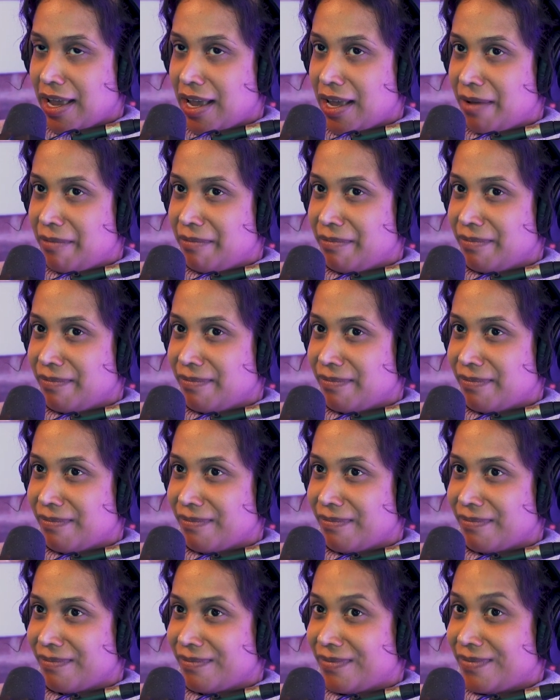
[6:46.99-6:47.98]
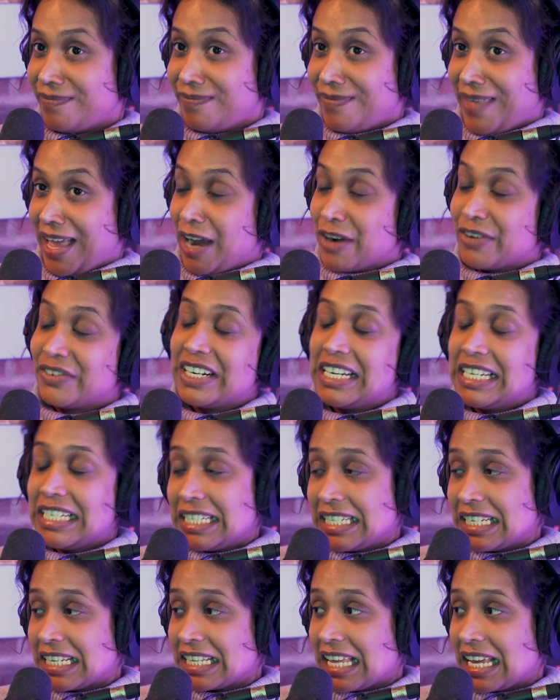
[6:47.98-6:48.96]
How
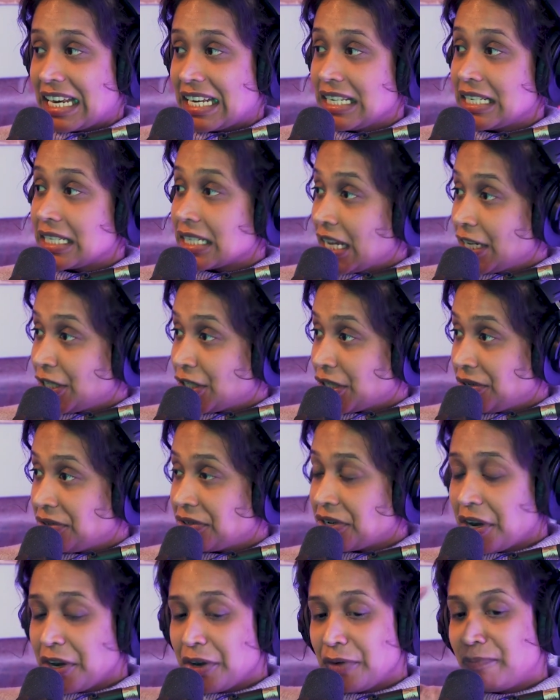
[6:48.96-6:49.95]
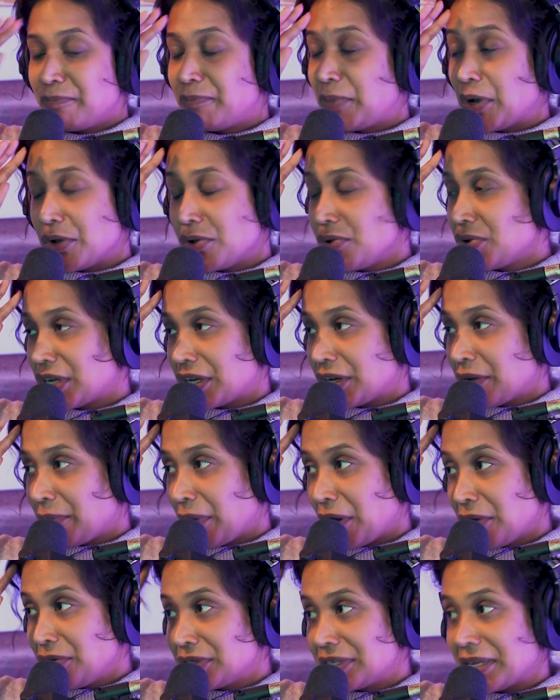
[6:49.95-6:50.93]
realistic that is, I don't know, but who can
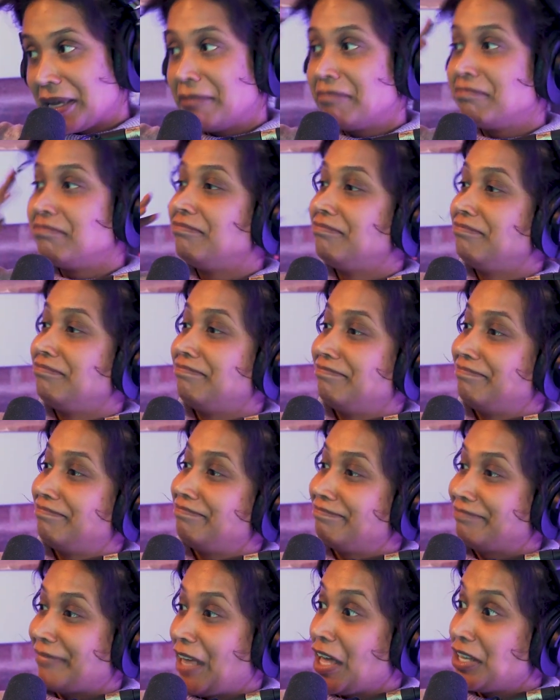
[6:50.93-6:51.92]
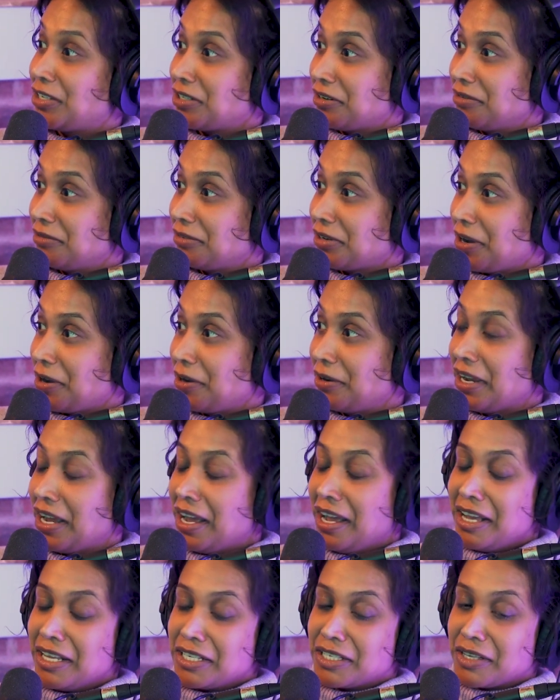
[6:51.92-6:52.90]
oppose him? I don't know.
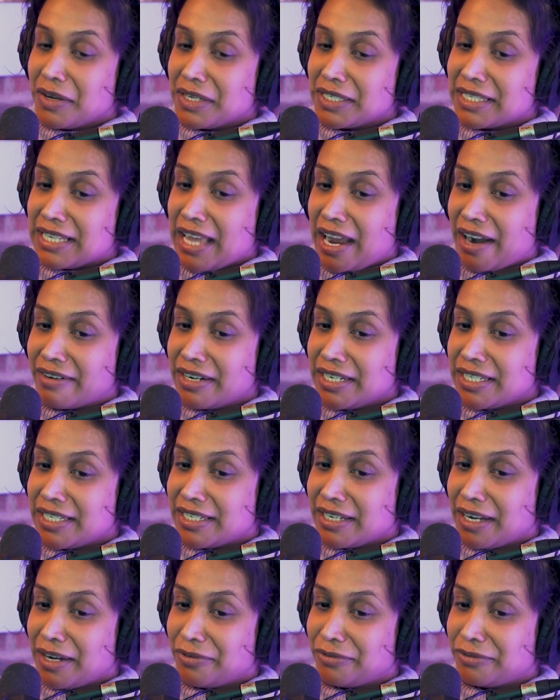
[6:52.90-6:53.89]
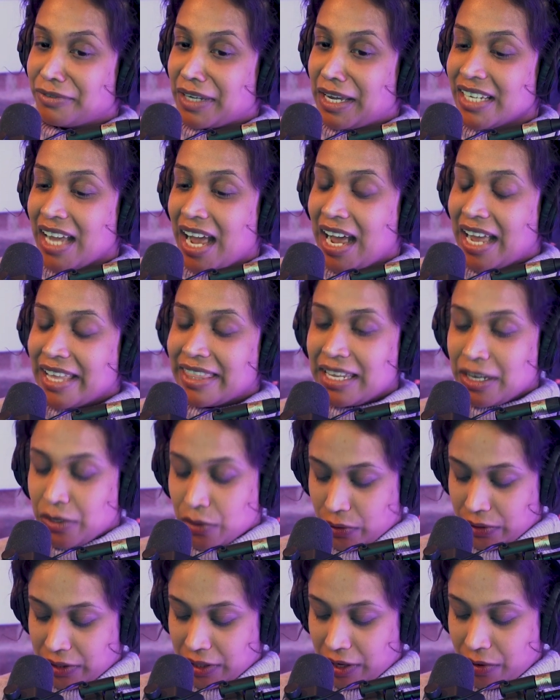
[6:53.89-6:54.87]
So it's scary stuff. And yeah, I
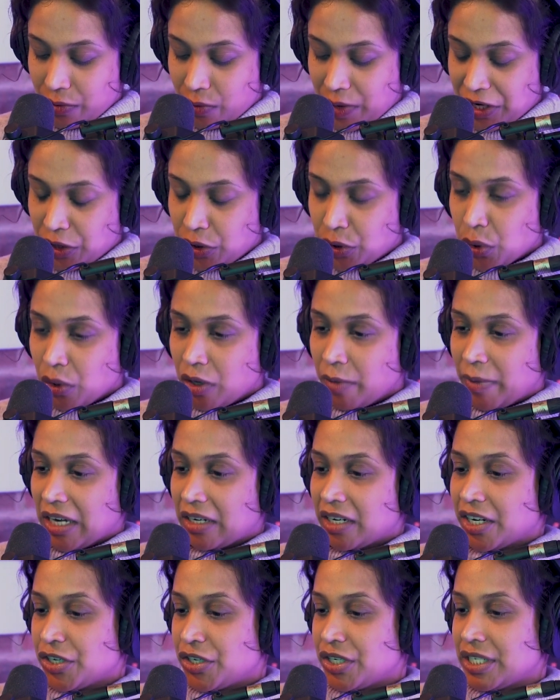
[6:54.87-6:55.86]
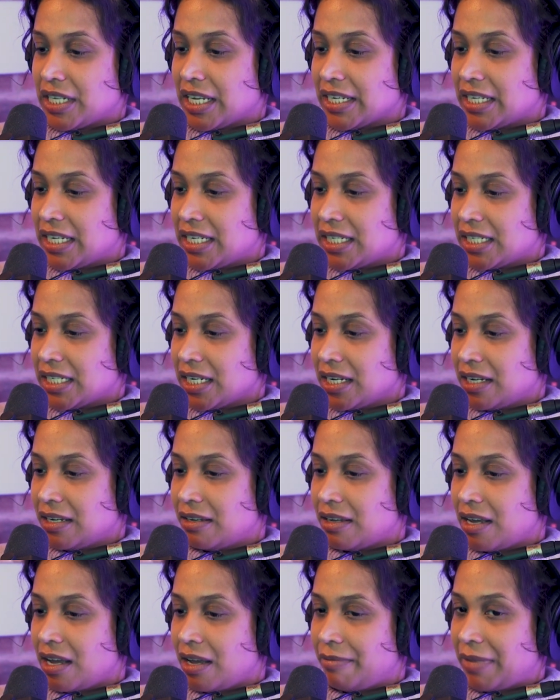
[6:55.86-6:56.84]
think also when you talk about countries like
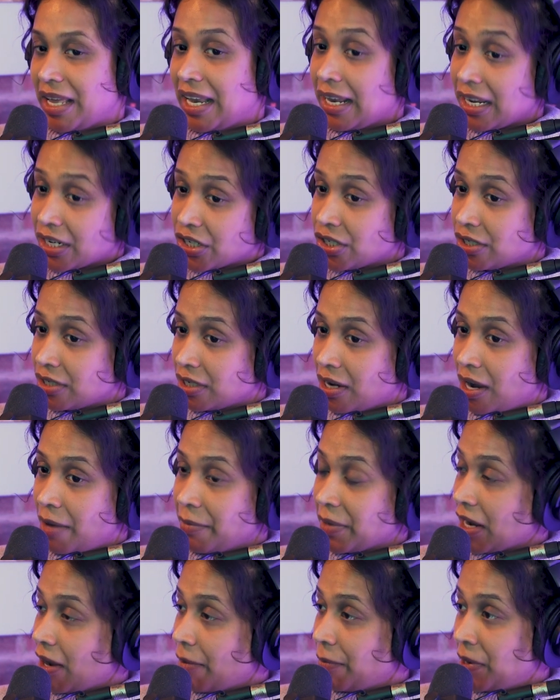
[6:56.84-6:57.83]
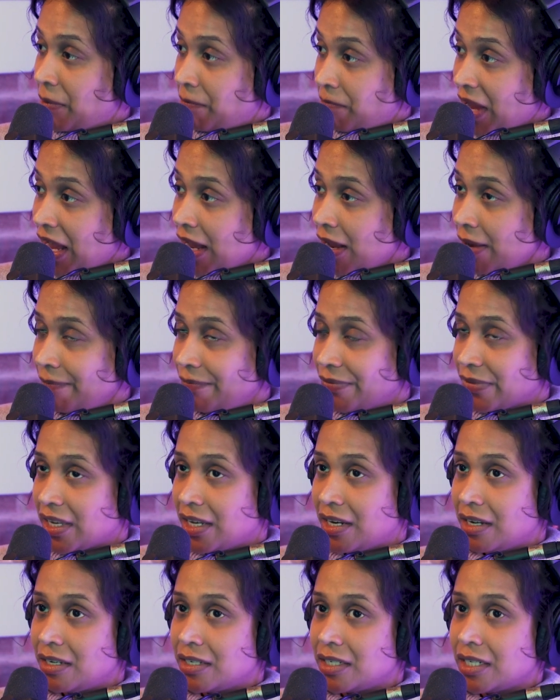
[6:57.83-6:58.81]
India, elections are coming up in May
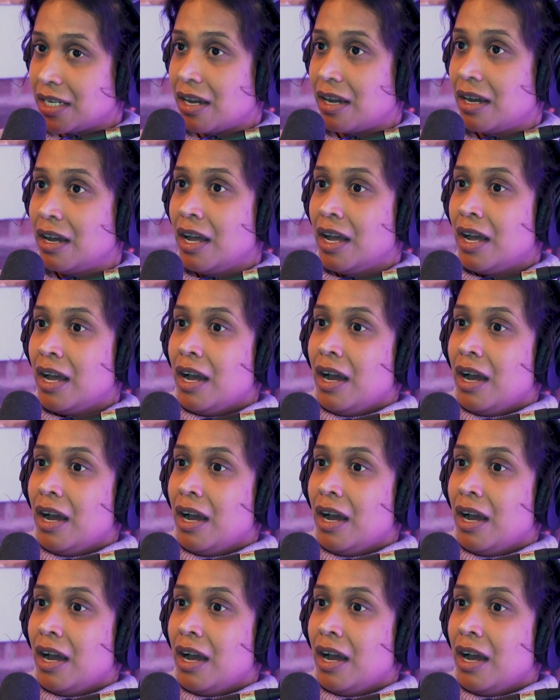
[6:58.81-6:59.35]
in India.